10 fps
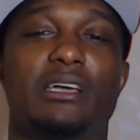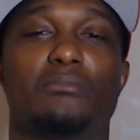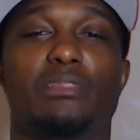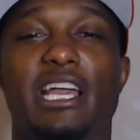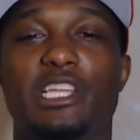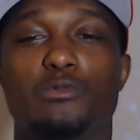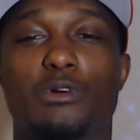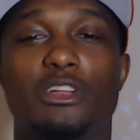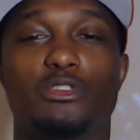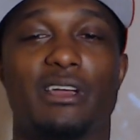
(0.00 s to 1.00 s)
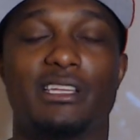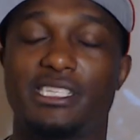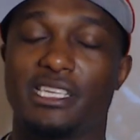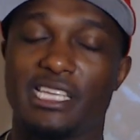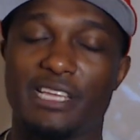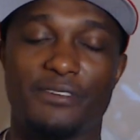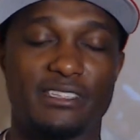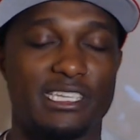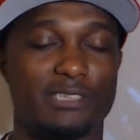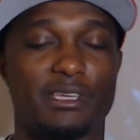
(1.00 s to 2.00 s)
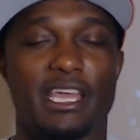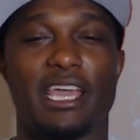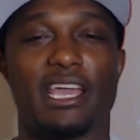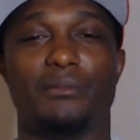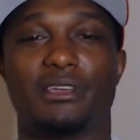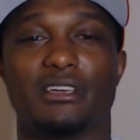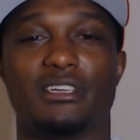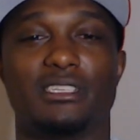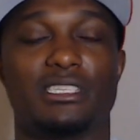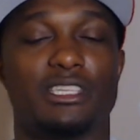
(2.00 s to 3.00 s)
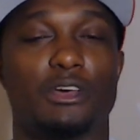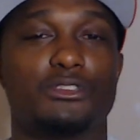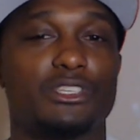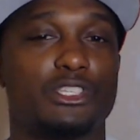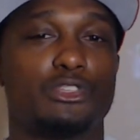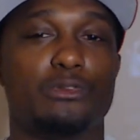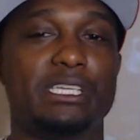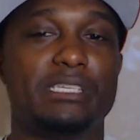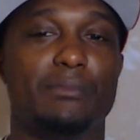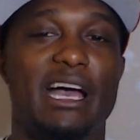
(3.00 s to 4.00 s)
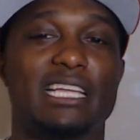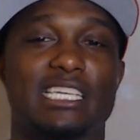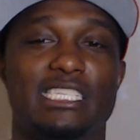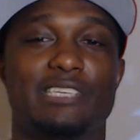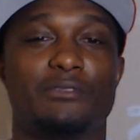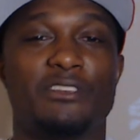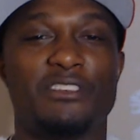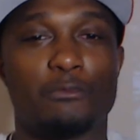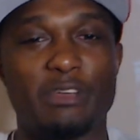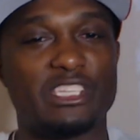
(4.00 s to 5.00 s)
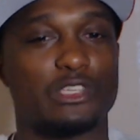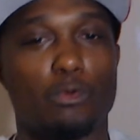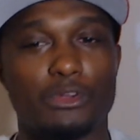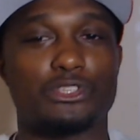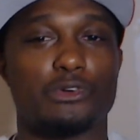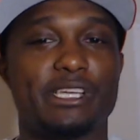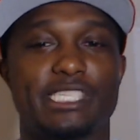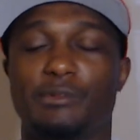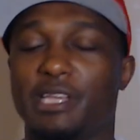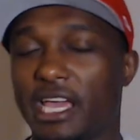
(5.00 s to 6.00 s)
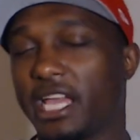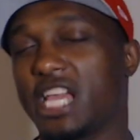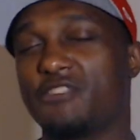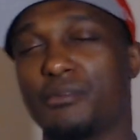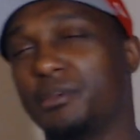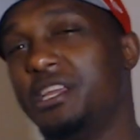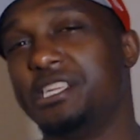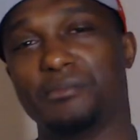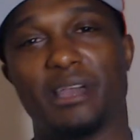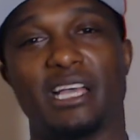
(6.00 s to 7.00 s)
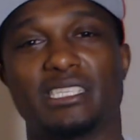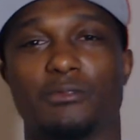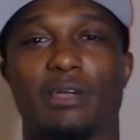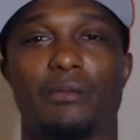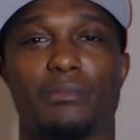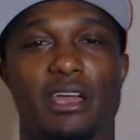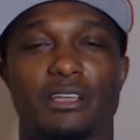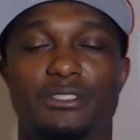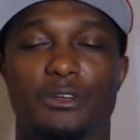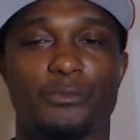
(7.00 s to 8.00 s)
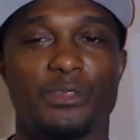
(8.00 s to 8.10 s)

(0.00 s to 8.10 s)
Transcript: playing as well in transition defense as we can, because those are just two easy baskets. If we score so easy, we can't give up an easy basket right back. So